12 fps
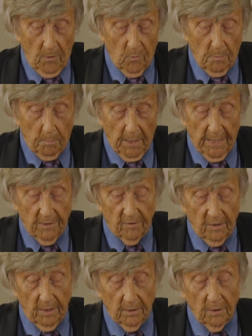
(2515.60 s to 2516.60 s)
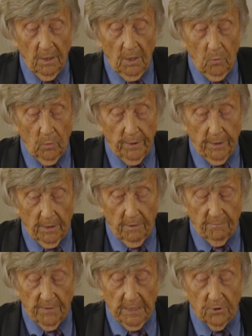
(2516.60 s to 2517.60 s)
replacing it with a
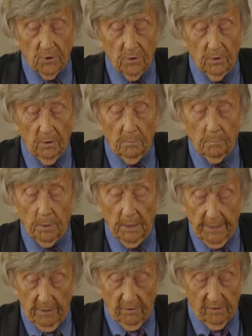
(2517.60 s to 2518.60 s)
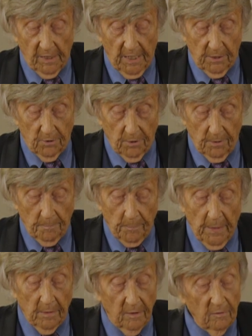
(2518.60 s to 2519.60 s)
conventional police station.
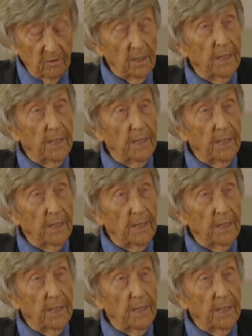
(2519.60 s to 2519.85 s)
This